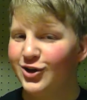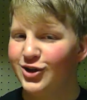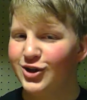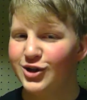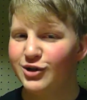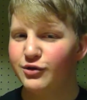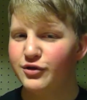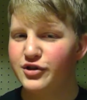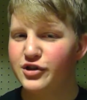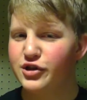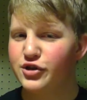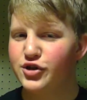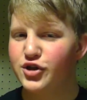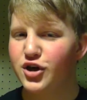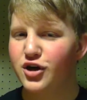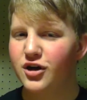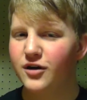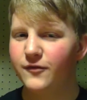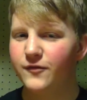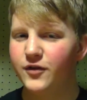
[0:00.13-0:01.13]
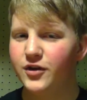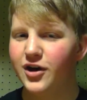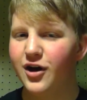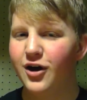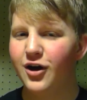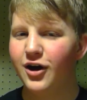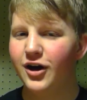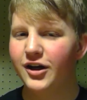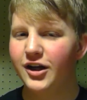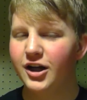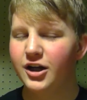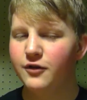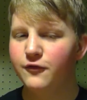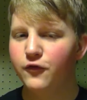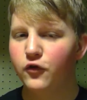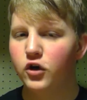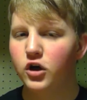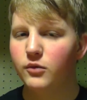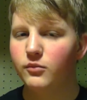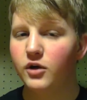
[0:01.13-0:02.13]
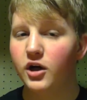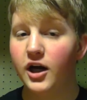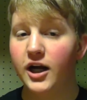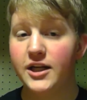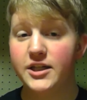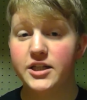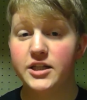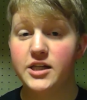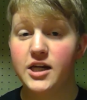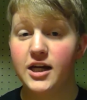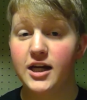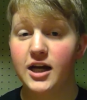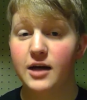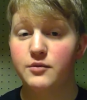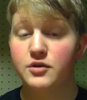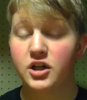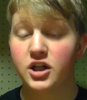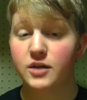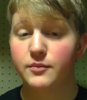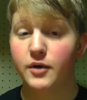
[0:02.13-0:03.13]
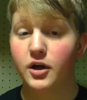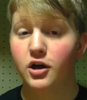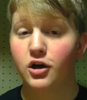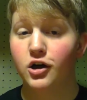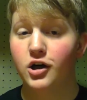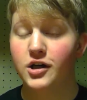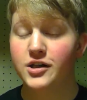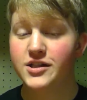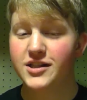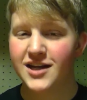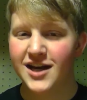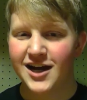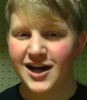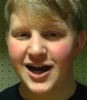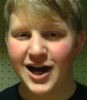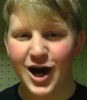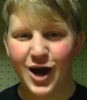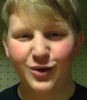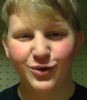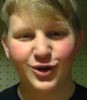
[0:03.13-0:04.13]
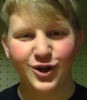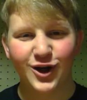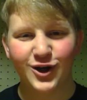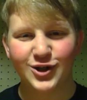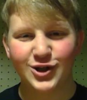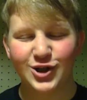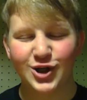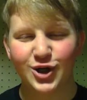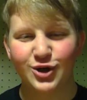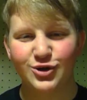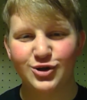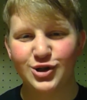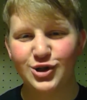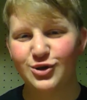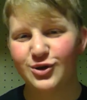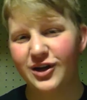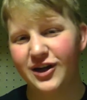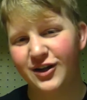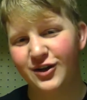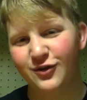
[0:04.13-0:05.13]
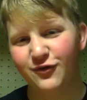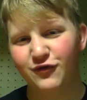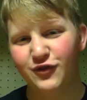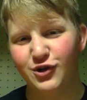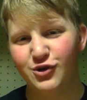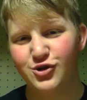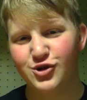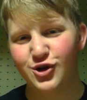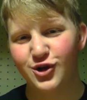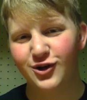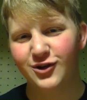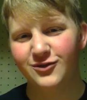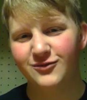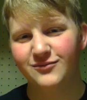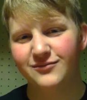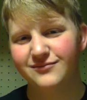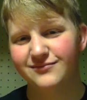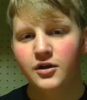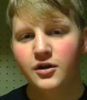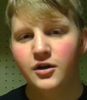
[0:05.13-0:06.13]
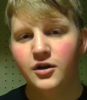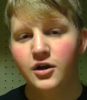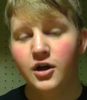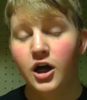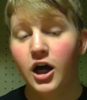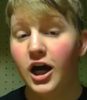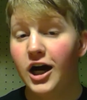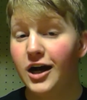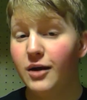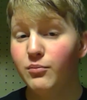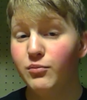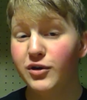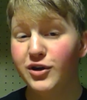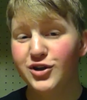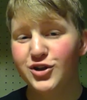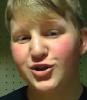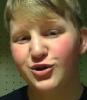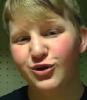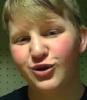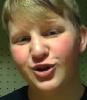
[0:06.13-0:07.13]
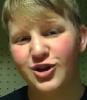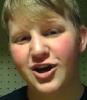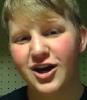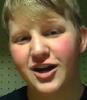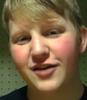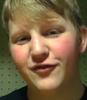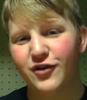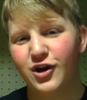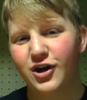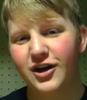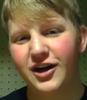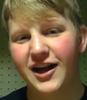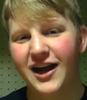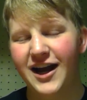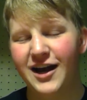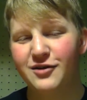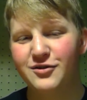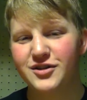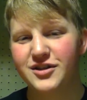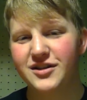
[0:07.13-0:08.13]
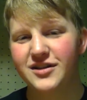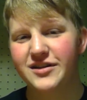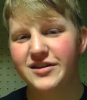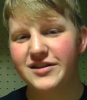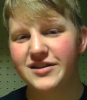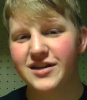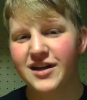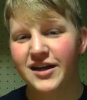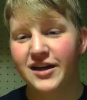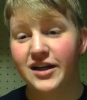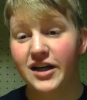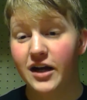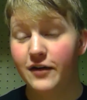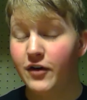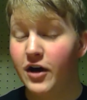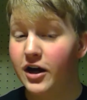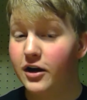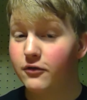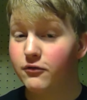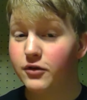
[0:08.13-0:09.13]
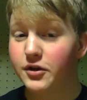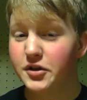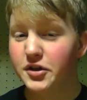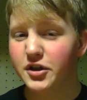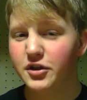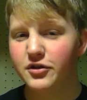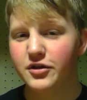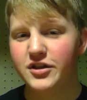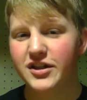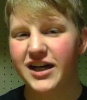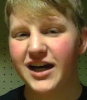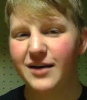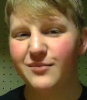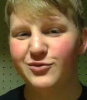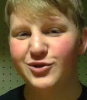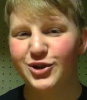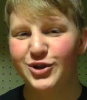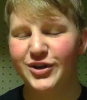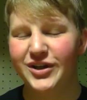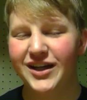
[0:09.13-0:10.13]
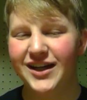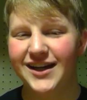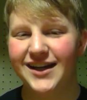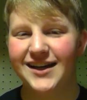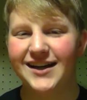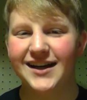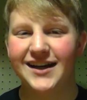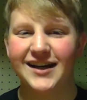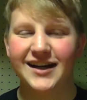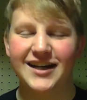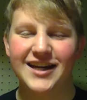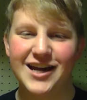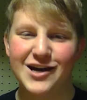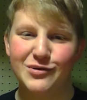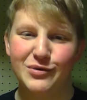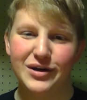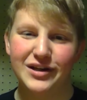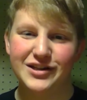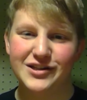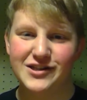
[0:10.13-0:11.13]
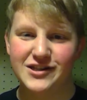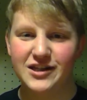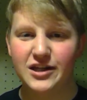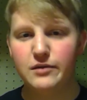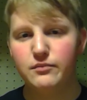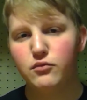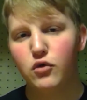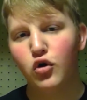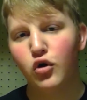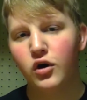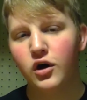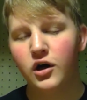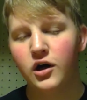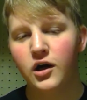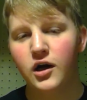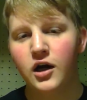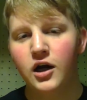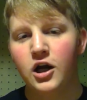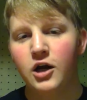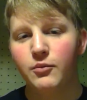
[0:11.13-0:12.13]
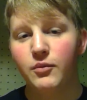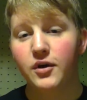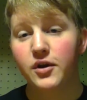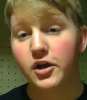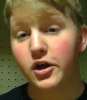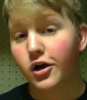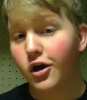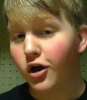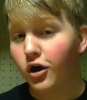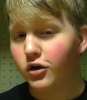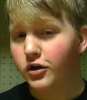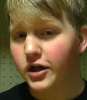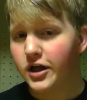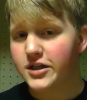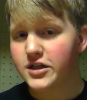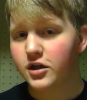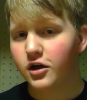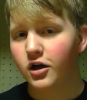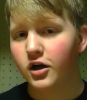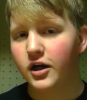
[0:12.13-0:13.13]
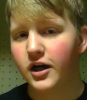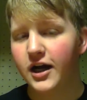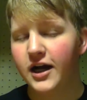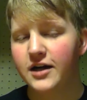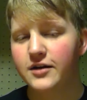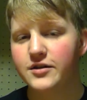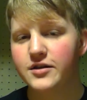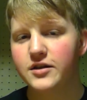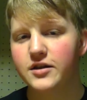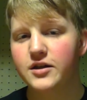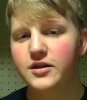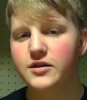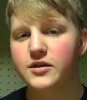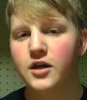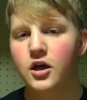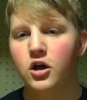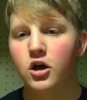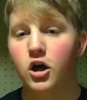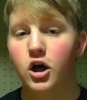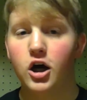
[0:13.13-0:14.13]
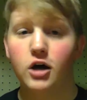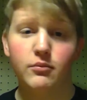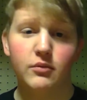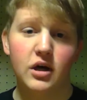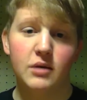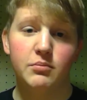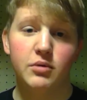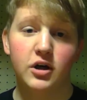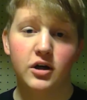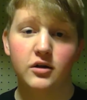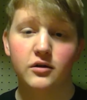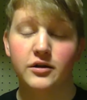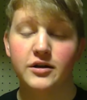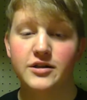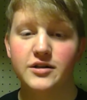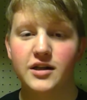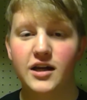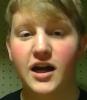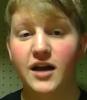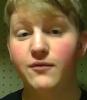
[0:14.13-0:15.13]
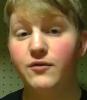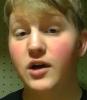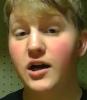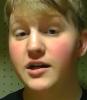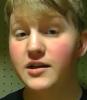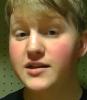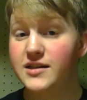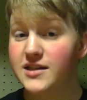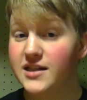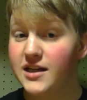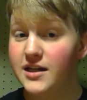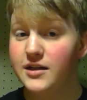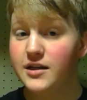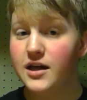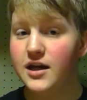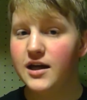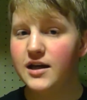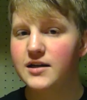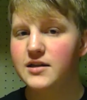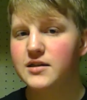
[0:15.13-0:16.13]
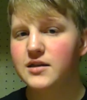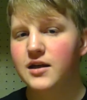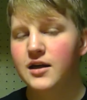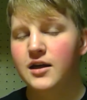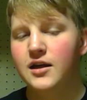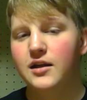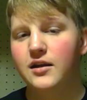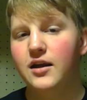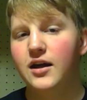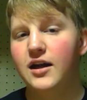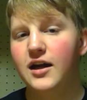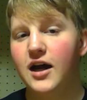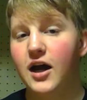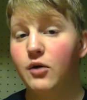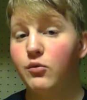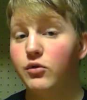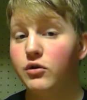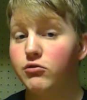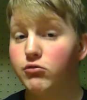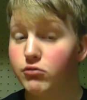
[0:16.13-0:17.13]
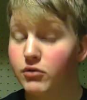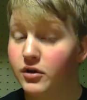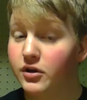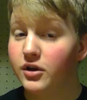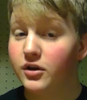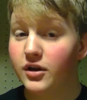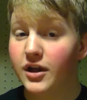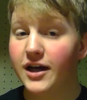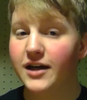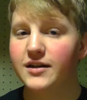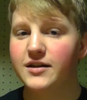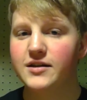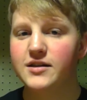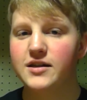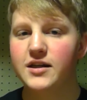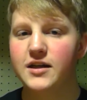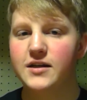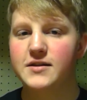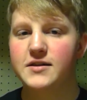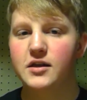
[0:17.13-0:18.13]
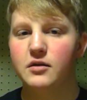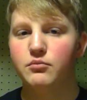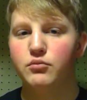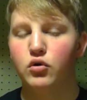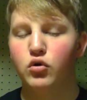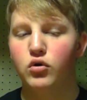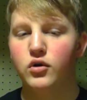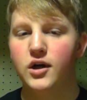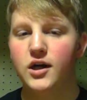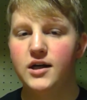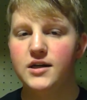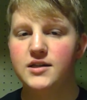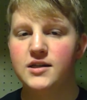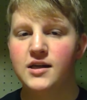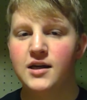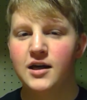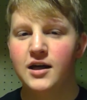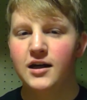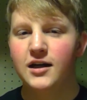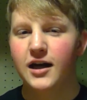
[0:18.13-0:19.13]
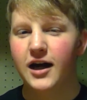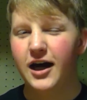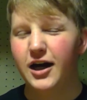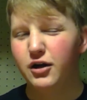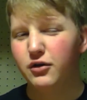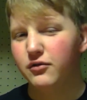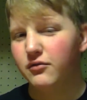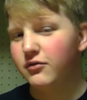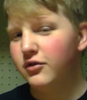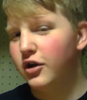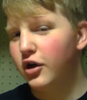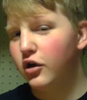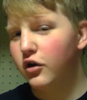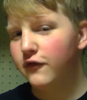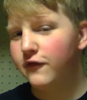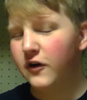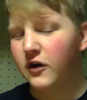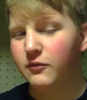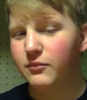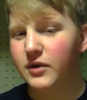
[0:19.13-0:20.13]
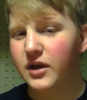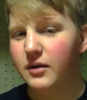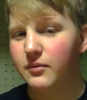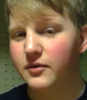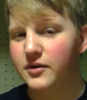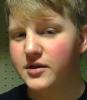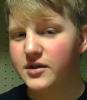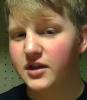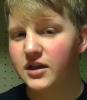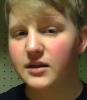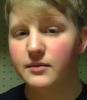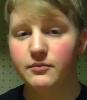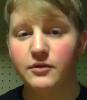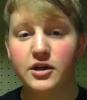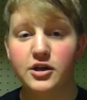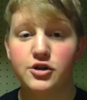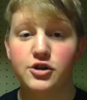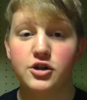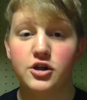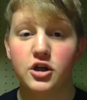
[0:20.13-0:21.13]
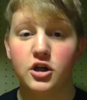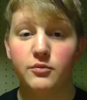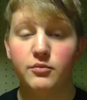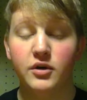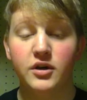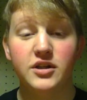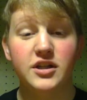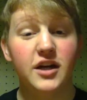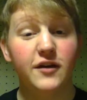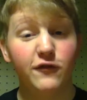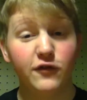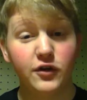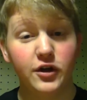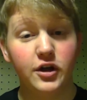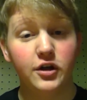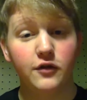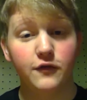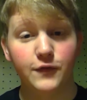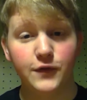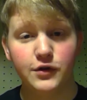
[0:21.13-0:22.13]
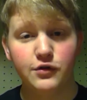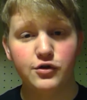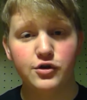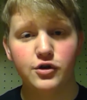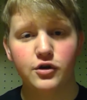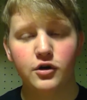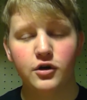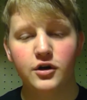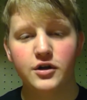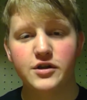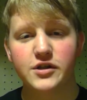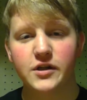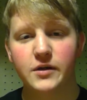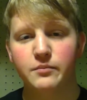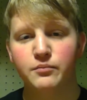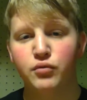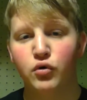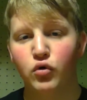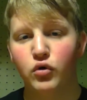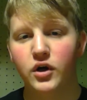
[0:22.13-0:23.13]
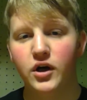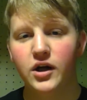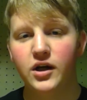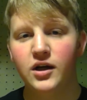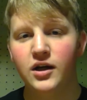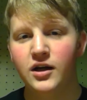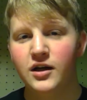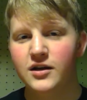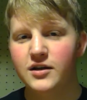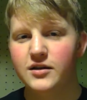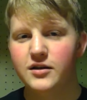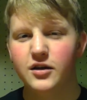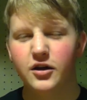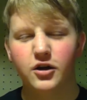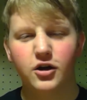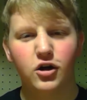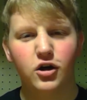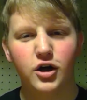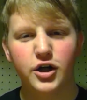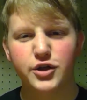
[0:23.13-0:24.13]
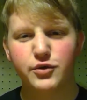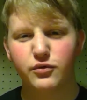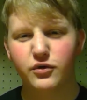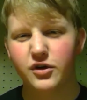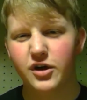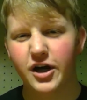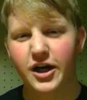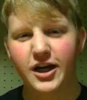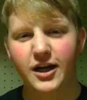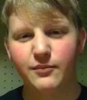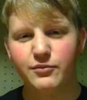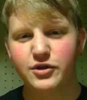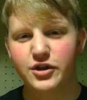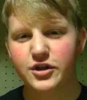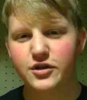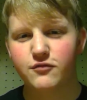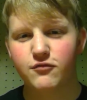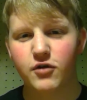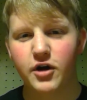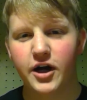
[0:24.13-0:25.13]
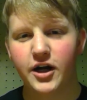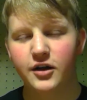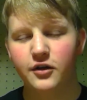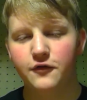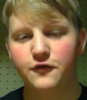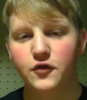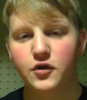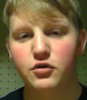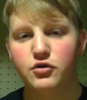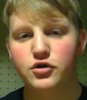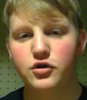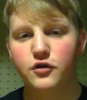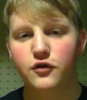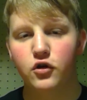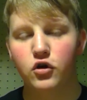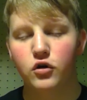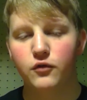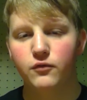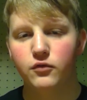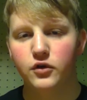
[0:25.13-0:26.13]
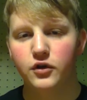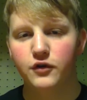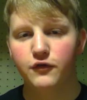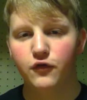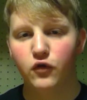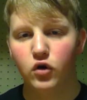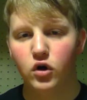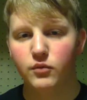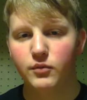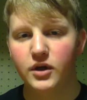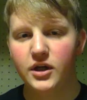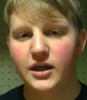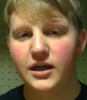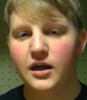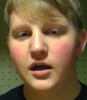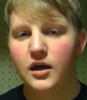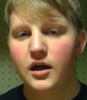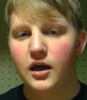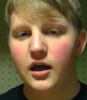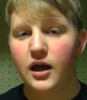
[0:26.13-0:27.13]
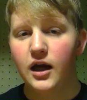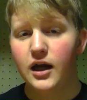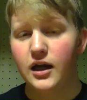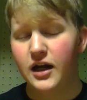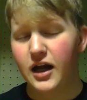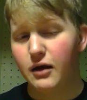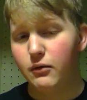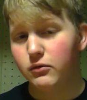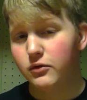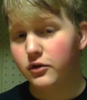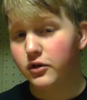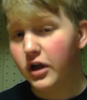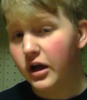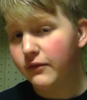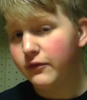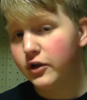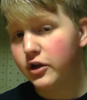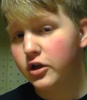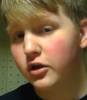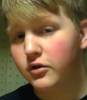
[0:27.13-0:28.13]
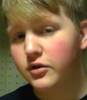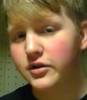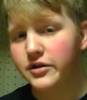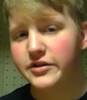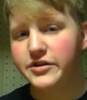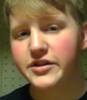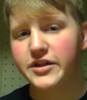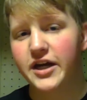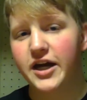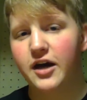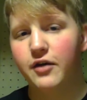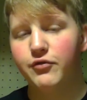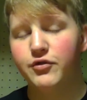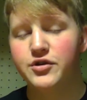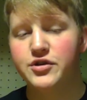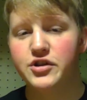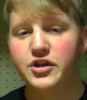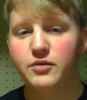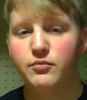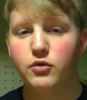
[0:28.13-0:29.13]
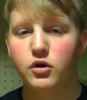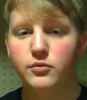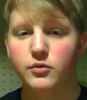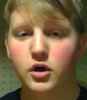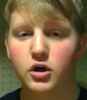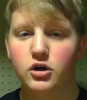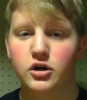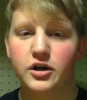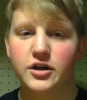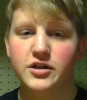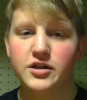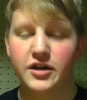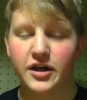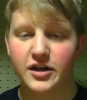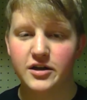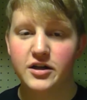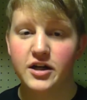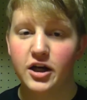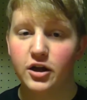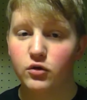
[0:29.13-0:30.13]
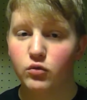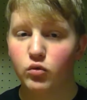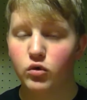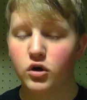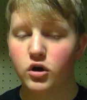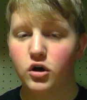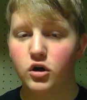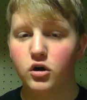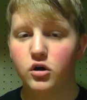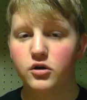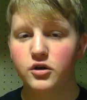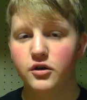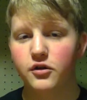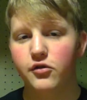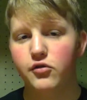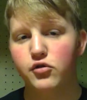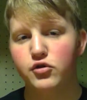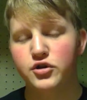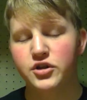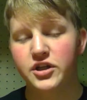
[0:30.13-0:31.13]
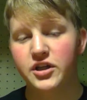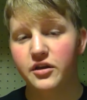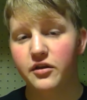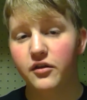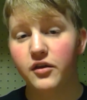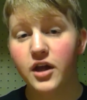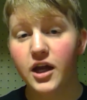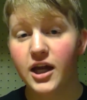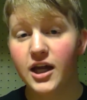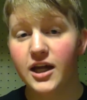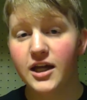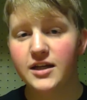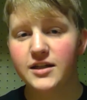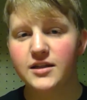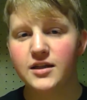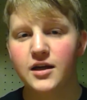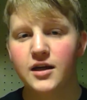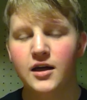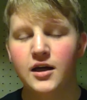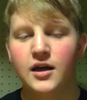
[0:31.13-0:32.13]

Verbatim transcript: Hello, this is John from the Haunt Informer, and today I'm talking about haunts I would like to go to in the future. I've been to a lot of haunted houses, and I've had a really good time doing it, and I can't wait to see more. But there are lots of haunted houses on my bucket list that I've not seen yet that I would really like to see at some point. I don't know if I'll be able to see them this year, but definitely in the future at some point the cards will line up just right in the future, hopefully for me. And I would love to go to the South and see mobile haunts like Netherworld and 13th Gate.